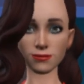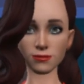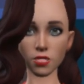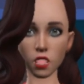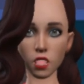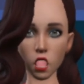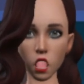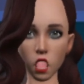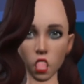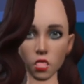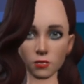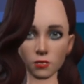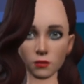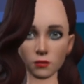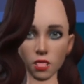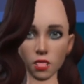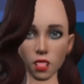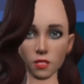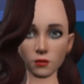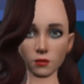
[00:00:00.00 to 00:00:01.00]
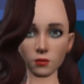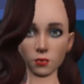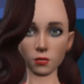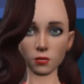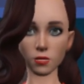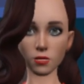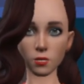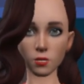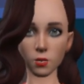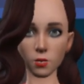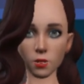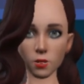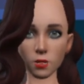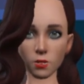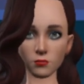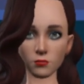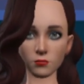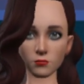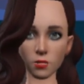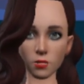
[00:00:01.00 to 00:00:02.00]
Oh, I think we were
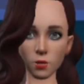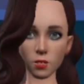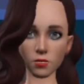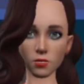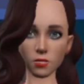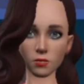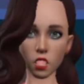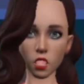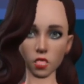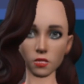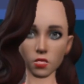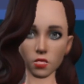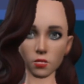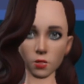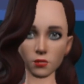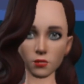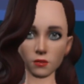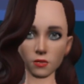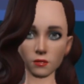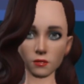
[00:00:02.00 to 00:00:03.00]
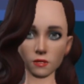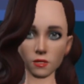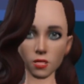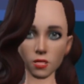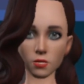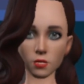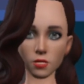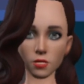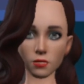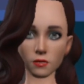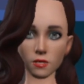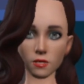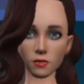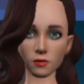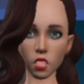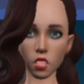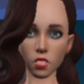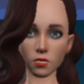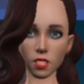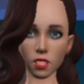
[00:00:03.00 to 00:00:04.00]
discussing possible YouTube content ideas for
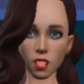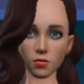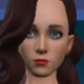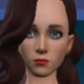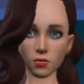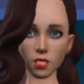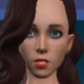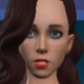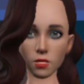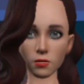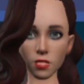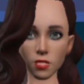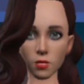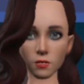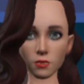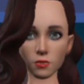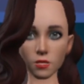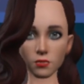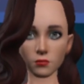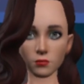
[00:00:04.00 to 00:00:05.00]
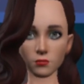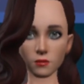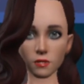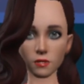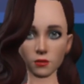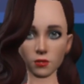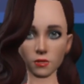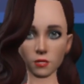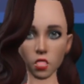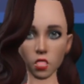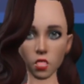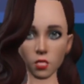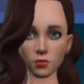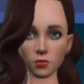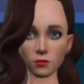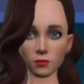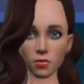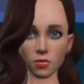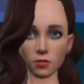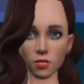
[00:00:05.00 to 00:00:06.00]
you, and I suggested an internet
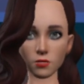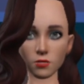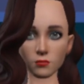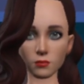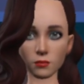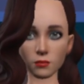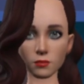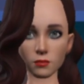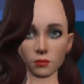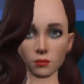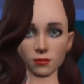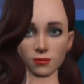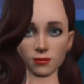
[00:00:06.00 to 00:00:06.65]
cooking challenge.